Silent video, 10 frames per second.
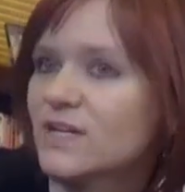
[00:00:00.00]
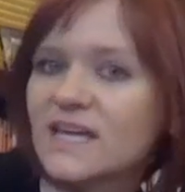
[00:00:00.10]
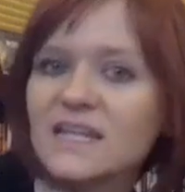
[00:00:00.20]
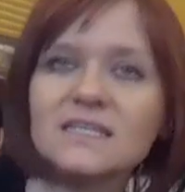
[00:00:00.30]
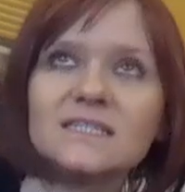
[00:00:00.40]

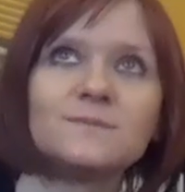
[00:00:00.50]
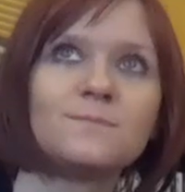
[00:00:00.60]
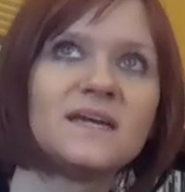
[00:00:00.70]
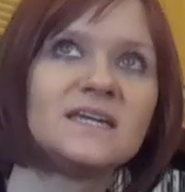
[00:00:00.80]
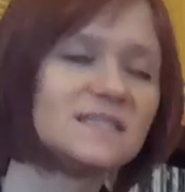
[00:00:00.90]
Creating
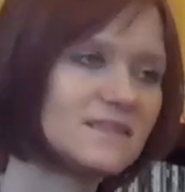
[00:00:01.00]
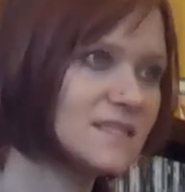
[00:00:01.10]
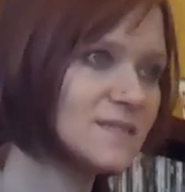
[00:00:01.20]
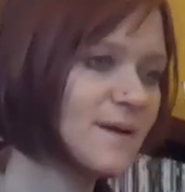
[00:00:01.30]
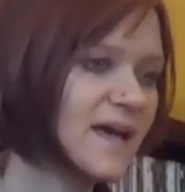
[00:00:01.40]
space in
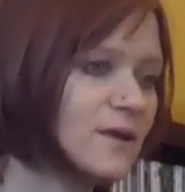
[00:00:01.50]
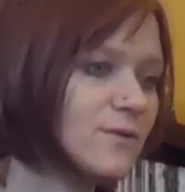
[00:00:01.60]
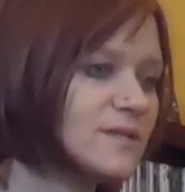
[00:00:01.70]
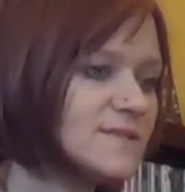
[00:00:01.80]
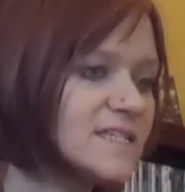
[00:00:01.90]
the spine
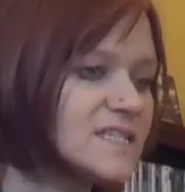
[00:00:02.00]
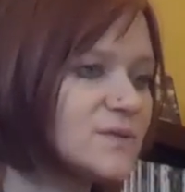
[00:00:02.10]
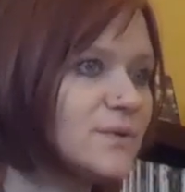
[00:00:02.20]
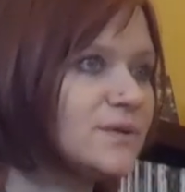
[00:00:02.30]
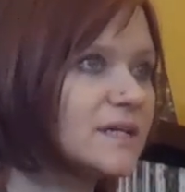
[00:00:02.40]
always feels
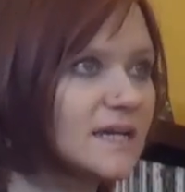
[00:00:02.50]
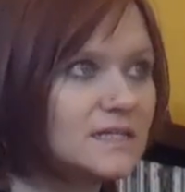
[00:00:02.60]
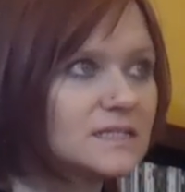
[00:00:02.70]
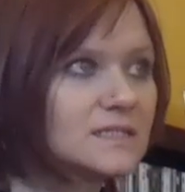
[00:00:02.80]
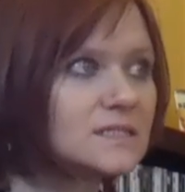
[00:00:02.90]
so
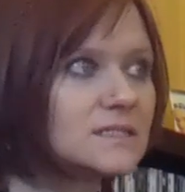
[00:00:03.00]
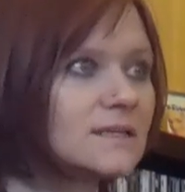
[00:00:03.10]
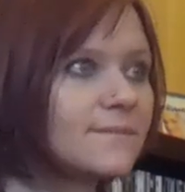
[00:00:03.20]
nice.